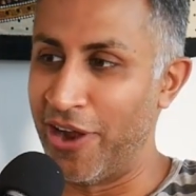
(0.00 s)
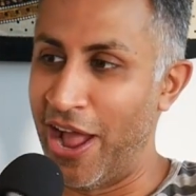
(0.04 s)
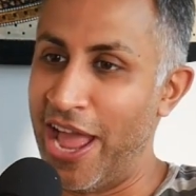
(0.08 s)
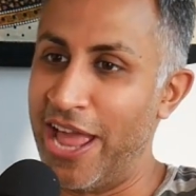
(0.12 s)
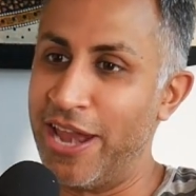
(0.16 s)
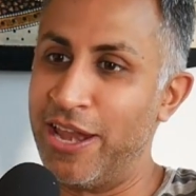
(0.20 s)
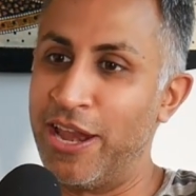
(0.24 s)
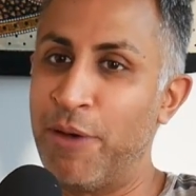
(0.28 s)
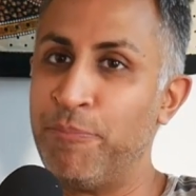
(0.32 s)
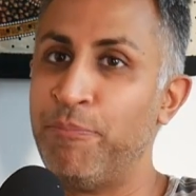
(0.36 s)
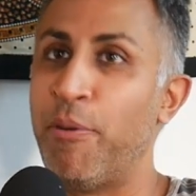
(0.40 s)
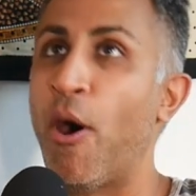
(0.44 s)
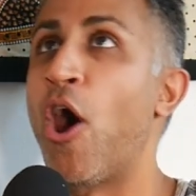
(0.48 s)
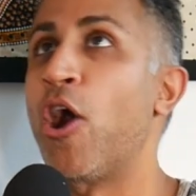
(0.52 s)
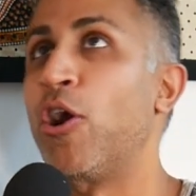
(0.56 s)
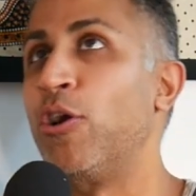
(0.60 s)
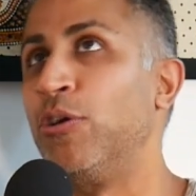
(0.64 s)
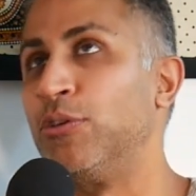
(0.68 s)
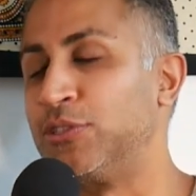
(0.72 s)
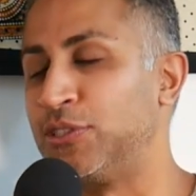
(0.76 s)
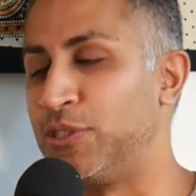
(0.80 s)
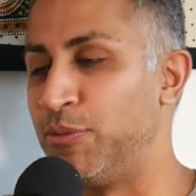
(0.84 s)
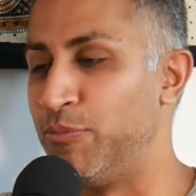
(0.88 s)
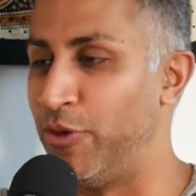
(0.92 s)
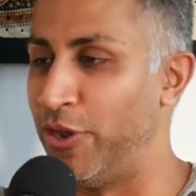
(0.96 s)
I had to
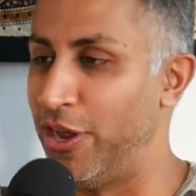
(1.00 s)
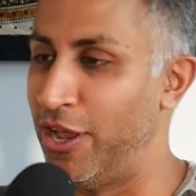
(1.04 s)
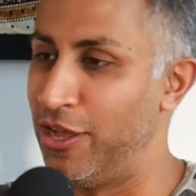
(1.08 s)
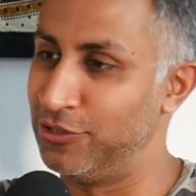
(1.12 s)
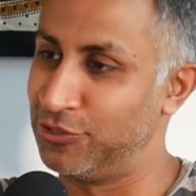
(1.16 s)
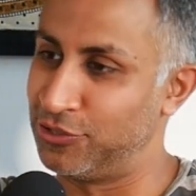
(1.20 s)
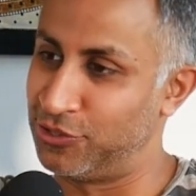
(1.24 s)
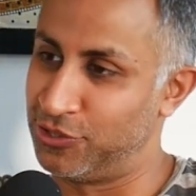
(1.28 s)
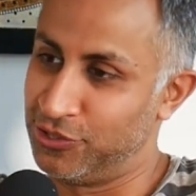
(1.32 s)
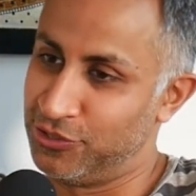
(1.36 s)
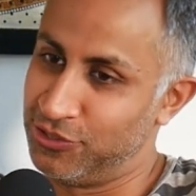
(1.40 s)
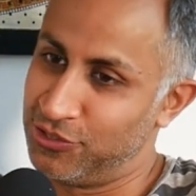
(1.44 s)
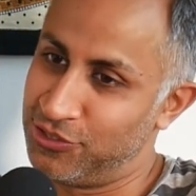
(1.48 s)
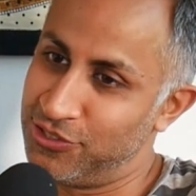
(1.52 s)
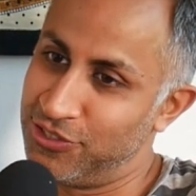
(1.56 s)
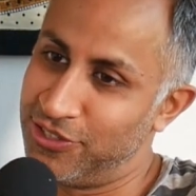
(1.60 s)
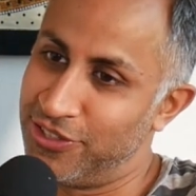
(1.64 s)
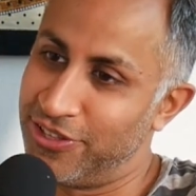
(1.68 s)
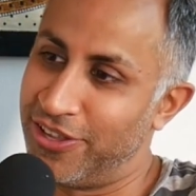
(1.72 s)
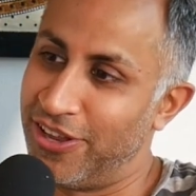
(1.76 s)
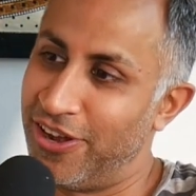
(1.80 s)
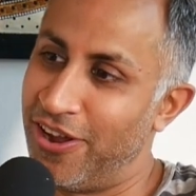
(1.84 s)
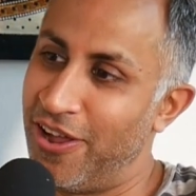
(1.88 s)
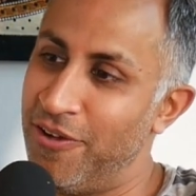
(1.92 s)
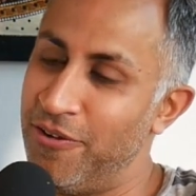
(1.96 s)
borrow someone else's. You
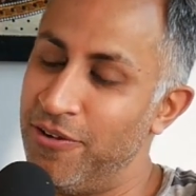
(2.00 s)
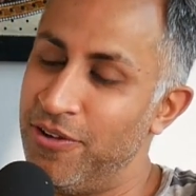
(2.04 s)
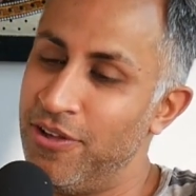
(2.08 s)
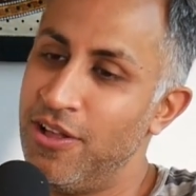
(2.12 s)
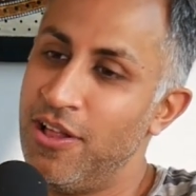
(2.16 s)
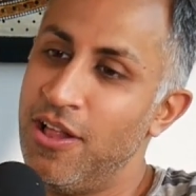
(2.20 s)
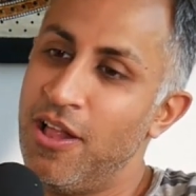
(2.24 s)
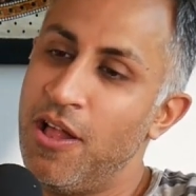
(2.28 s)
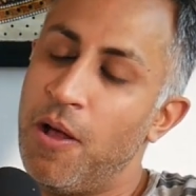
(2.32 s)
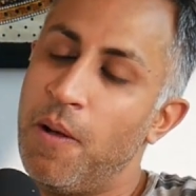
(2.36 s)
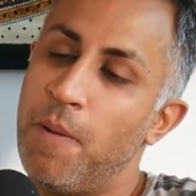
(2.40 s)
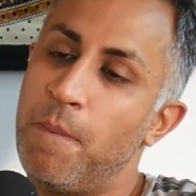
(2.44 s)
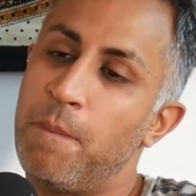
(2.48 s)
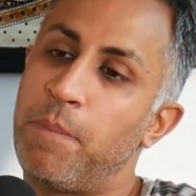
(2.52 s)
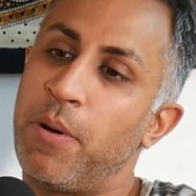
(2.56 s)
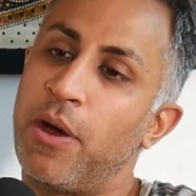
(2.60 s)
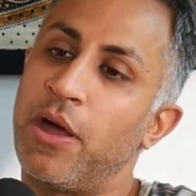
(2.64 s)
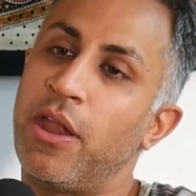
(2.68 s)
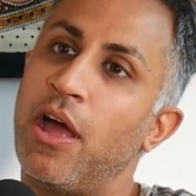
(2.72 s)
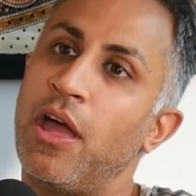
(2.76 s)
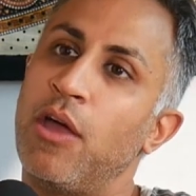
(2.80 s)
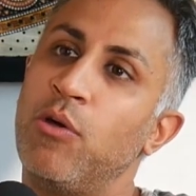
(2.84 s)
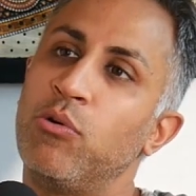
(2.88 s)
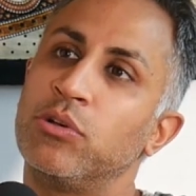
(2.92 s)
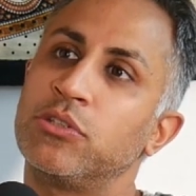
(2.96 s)
know?
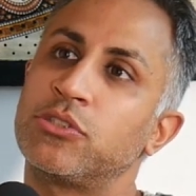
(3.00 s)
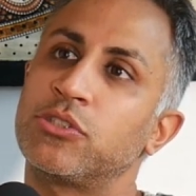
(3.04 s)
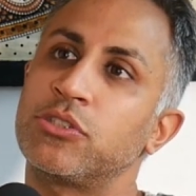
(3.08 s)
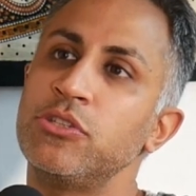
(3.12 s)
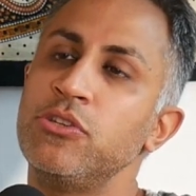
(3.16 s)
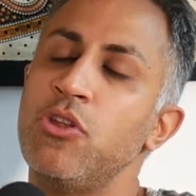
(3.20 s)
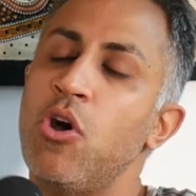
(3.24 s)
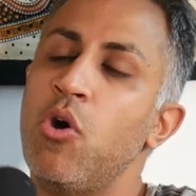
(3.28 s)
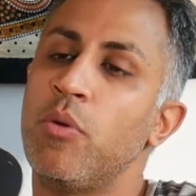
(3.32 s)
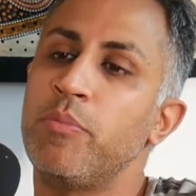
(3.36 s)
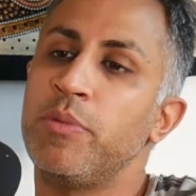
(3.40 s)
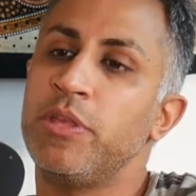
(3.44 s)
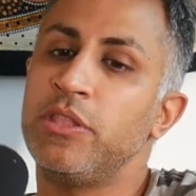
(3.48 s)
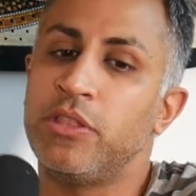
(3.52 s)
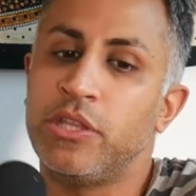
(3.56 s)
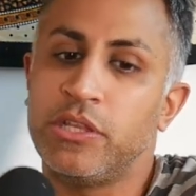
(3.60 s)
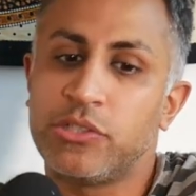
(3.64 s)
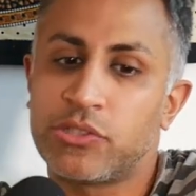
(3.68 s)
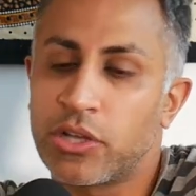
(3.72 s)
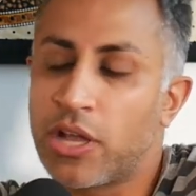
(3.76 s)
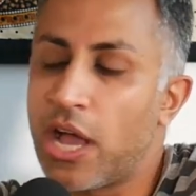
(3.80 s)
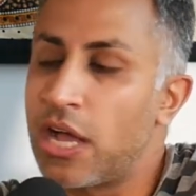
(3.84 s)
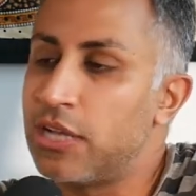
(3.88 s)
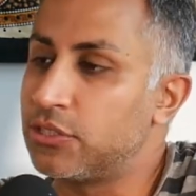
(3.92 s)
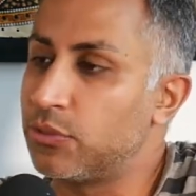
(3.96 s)
But it was no. I mean,
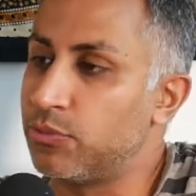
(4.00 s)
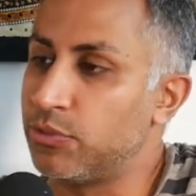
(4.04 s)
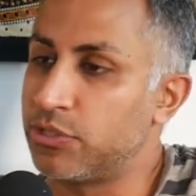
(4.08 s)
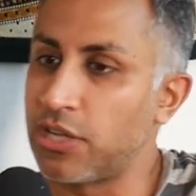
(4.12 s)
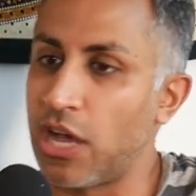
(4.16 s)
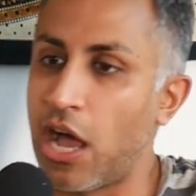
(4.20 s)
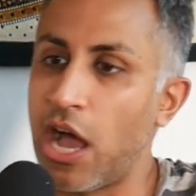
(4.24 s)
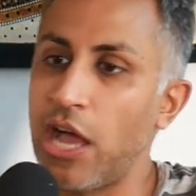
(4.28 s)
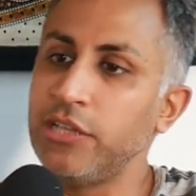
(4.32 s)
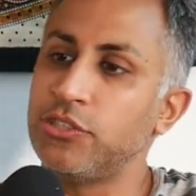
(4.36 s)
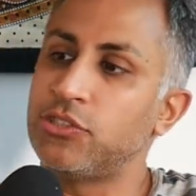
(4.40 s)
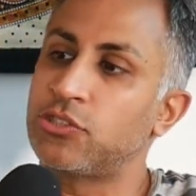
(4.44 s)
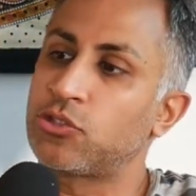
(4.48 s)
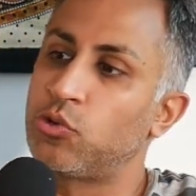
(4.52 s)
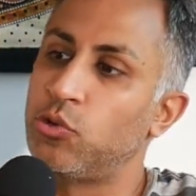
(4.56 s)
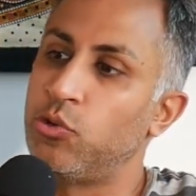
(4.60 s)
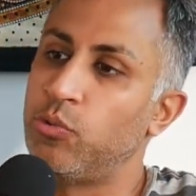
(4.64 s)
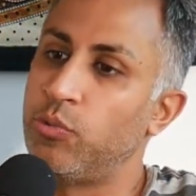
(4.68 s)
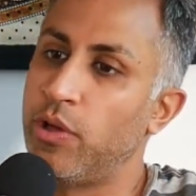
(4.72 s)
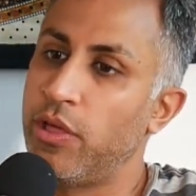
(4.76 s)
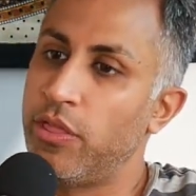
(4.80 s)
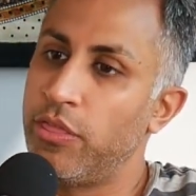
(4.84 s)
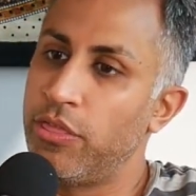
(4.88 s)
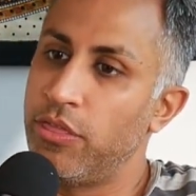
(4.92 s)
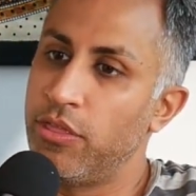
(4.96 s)
these are guys I went to high school
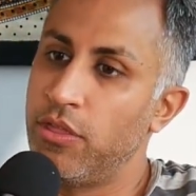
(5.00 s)
with.